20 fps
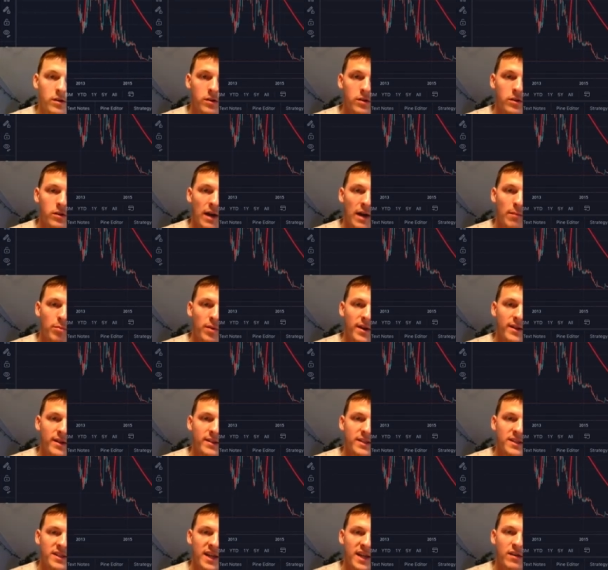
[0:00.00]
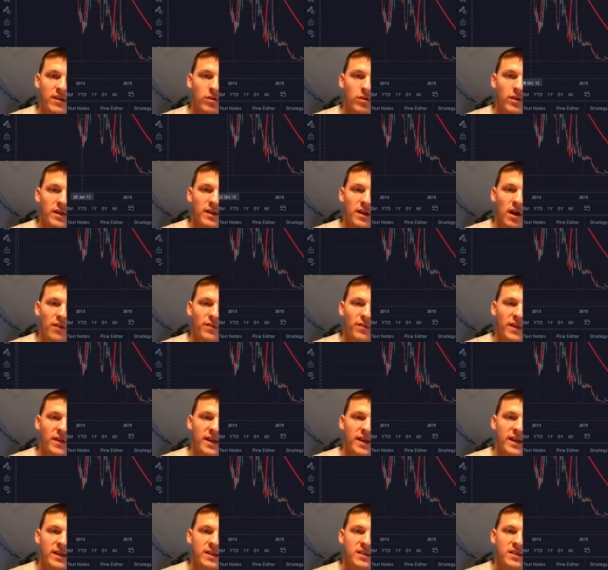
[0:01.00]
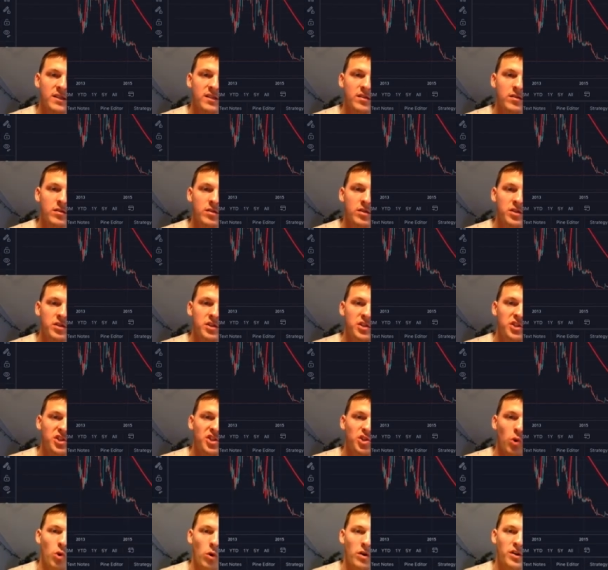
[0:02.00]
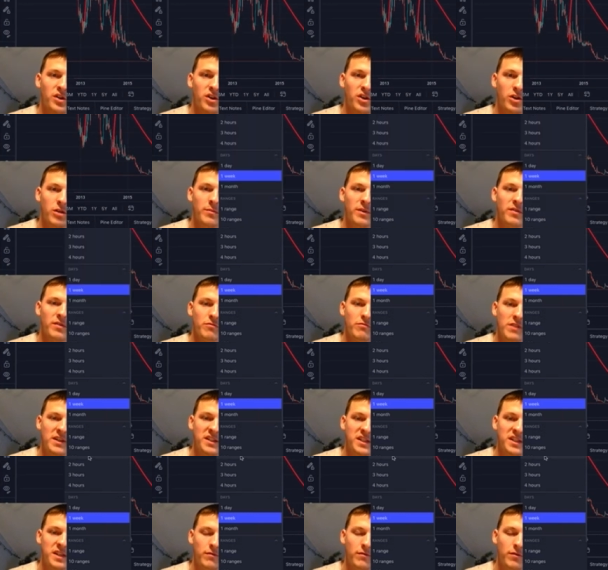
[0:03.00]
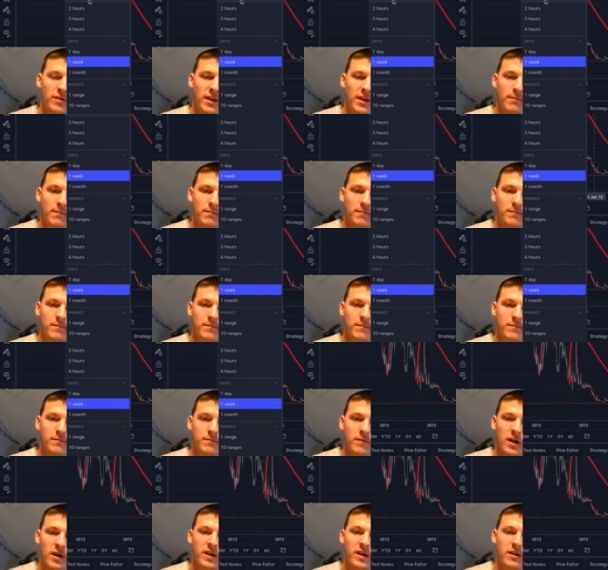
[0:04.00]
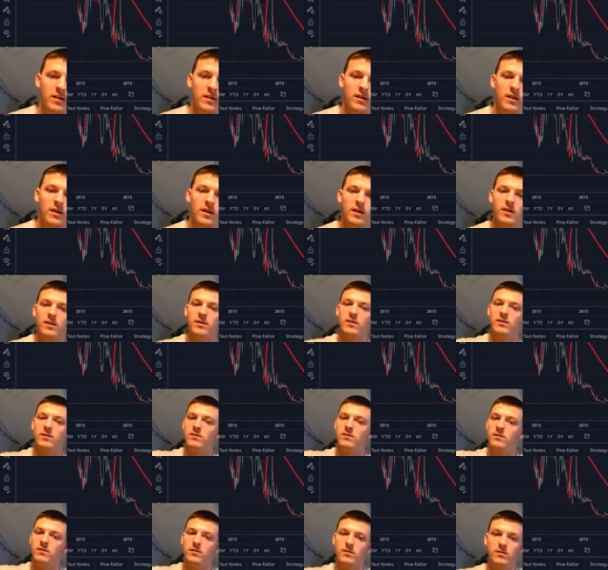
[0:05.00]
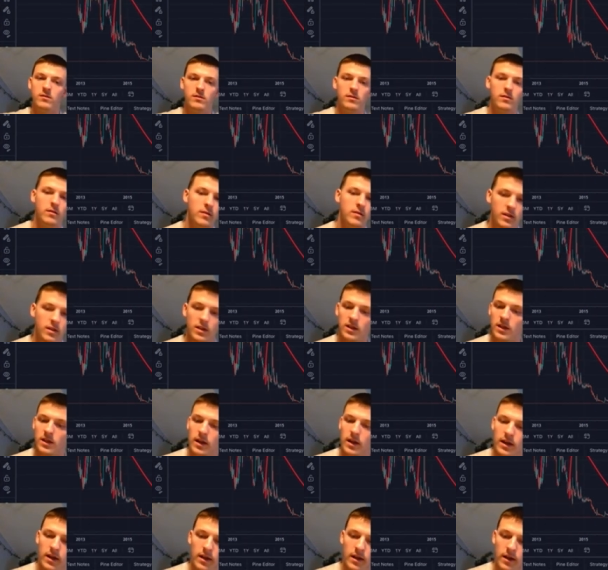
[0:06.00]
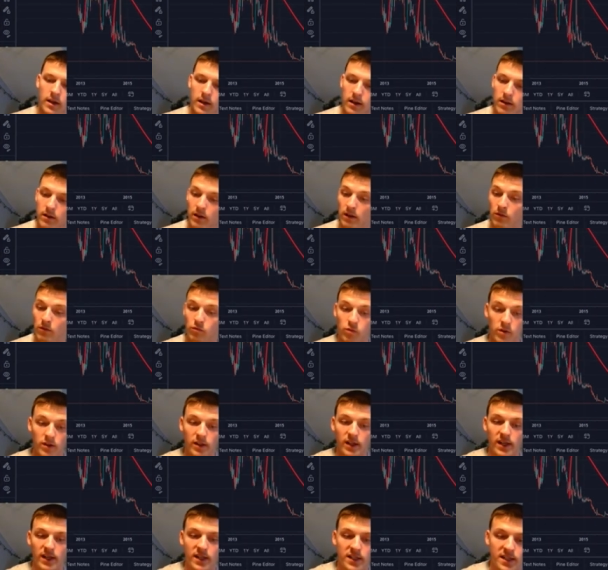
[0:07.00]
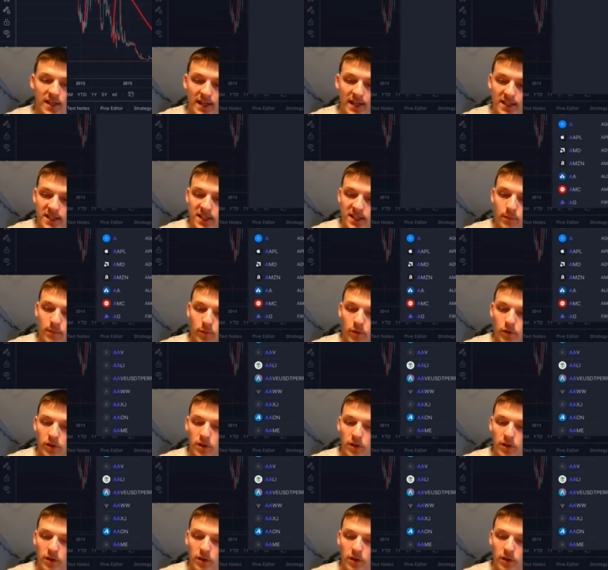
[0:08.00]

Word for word: You're not breaking the cycle, and nothing is short term and risky for them, right? It it really is that simple. You